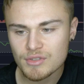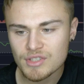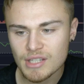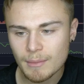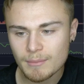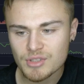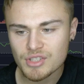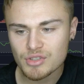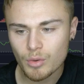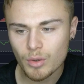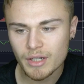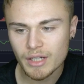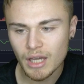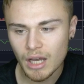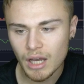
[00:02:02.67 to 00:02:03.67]
some
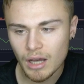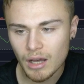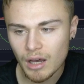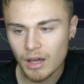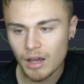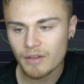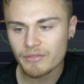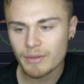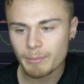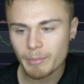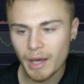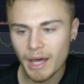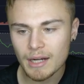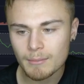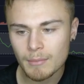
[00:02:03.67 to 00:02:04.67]
sort of the
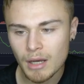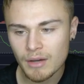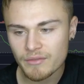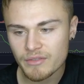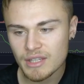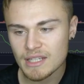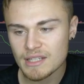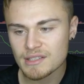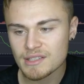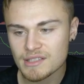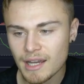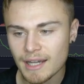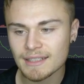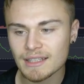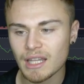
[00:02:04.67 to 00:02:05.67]
bottom of the
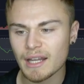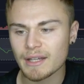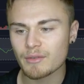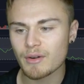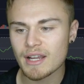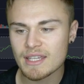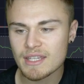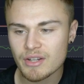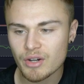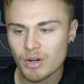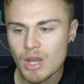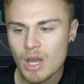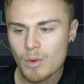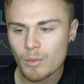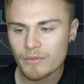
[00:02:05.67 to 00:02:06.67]
sine line right here.
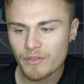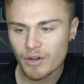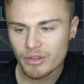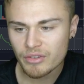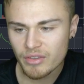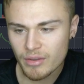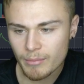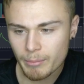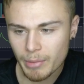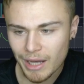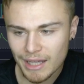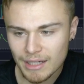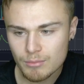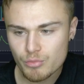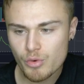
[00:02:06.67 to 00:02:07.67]
We fall into the
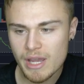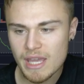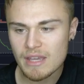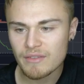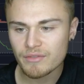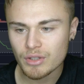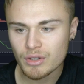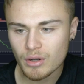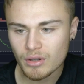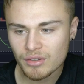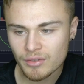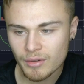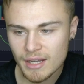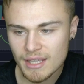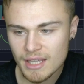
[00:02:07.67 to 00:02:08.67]
bottom wave. You
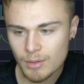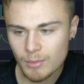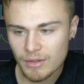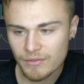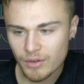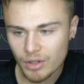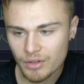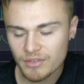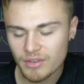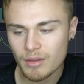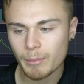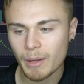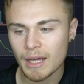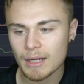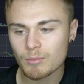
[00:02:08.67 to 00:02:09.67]
notice right here, we fall into the
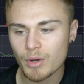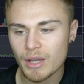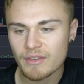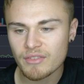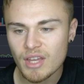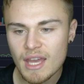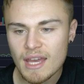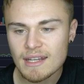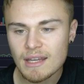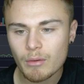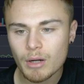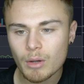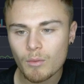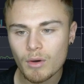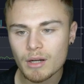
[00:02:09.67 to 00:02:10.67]
bottom wave. Now,
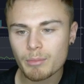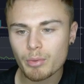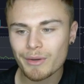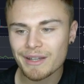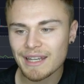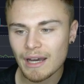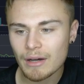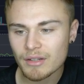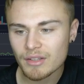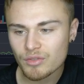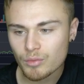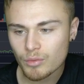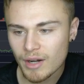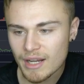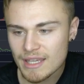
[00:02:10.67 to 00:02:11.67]
what I want to point out is
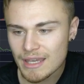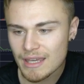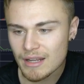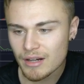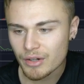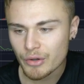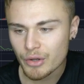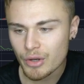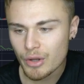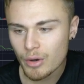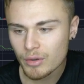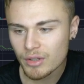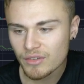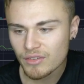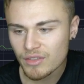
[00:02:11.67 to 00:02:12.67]
right here,
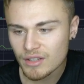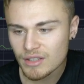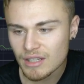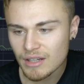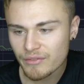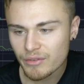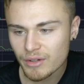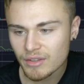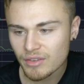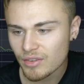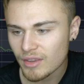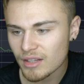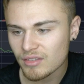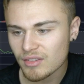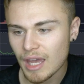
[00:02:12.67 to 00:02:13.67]
notice the difference
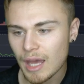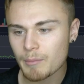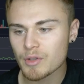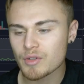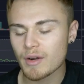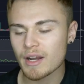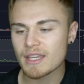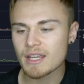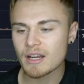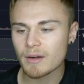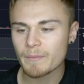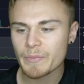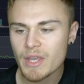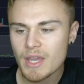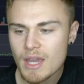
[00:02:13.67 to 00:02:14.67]
that has happened right
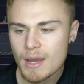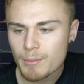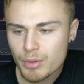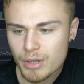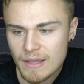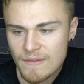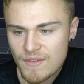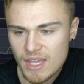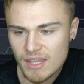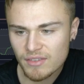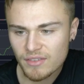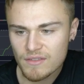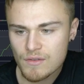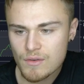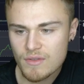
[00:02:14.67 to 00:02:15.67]
here.
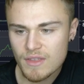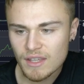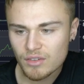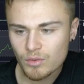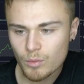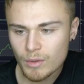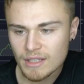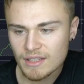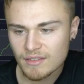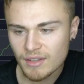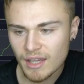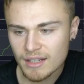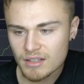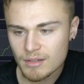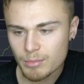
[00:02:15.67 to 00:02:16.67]
Previous to this, we
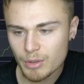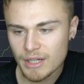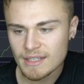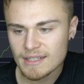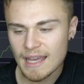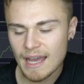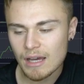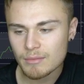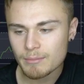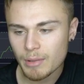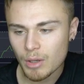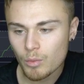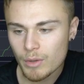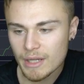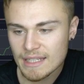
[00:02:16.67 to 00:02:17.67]
decided to break down,
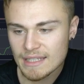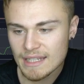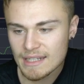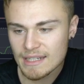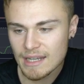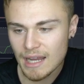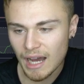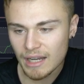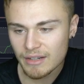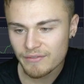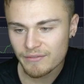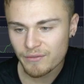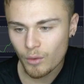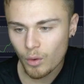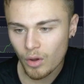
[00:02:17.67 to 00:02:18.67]
but we did not
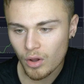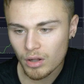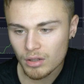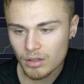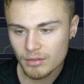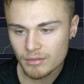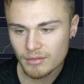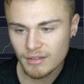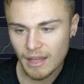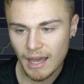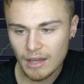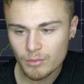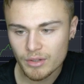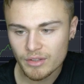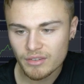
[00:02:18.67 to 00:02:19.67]
fall
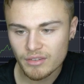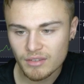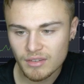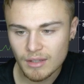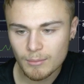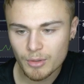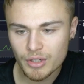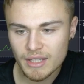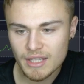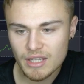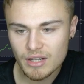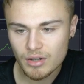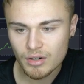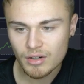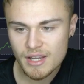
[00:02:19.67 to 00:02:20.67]
downwards similar to
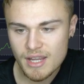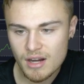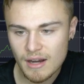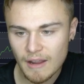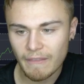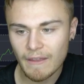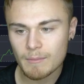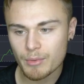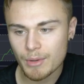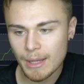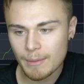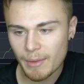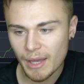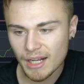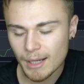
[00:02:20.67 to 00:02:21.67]
here or here and then
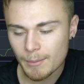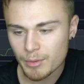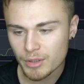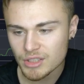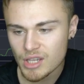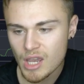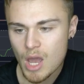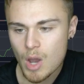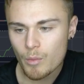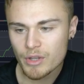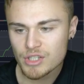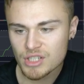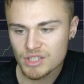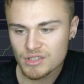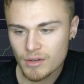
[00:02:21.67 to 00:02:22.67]
break back upwards. We
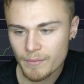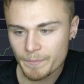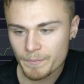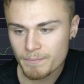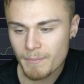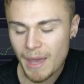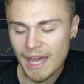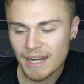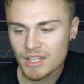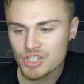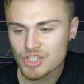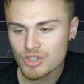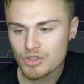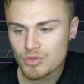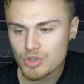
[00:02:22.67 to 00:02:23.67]
just
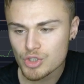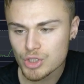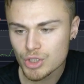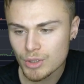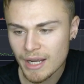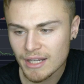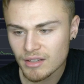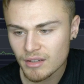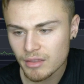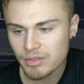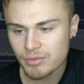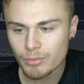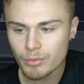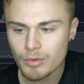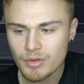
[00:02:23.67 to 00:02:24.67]
managed to trend
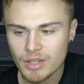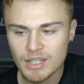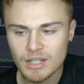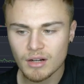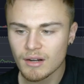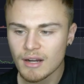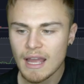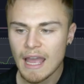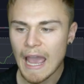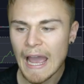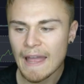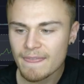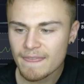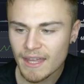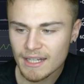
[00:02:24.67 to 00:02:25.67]
through here
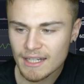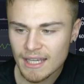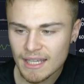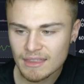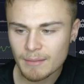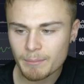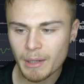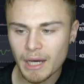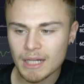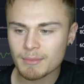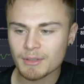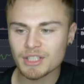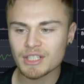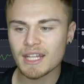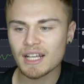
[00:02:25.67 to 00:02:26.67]
and then hit the bottom
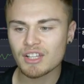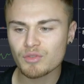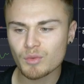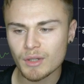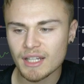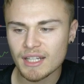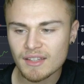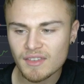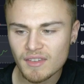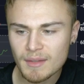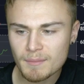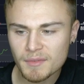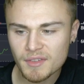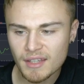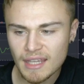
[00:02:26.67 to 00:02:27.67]
on the next one. And it
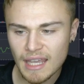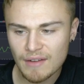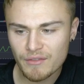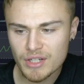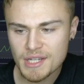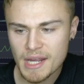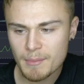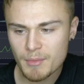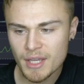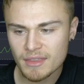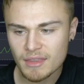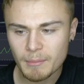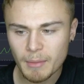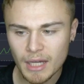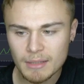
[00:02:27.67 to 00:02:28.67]
seems like every time we hit
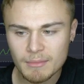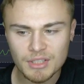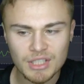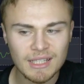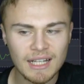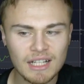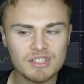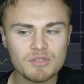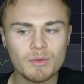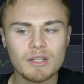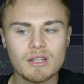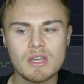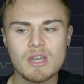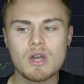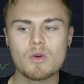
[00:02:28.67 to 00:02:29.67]
the bottom on the next one,